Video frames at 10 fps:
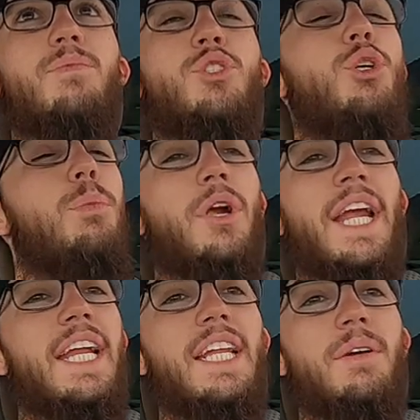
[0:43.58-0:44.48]
super
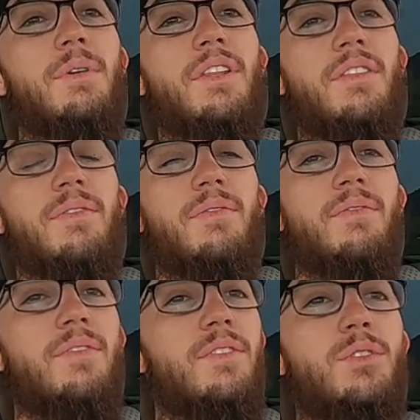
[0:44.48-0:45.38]
handy with
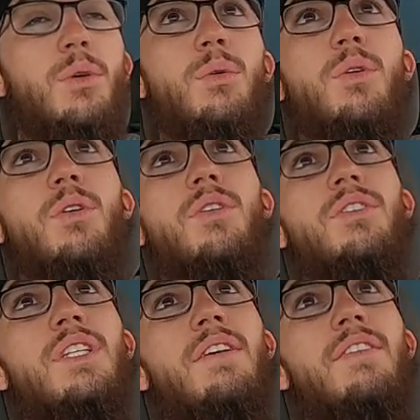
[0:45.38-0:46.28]

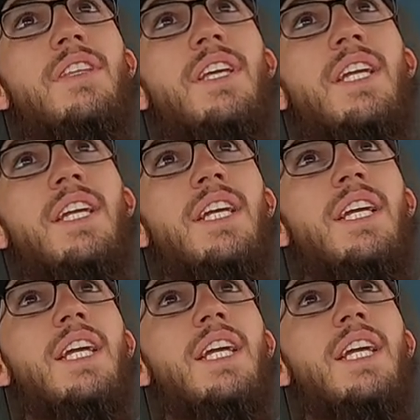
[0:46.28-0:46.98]
tools and everything.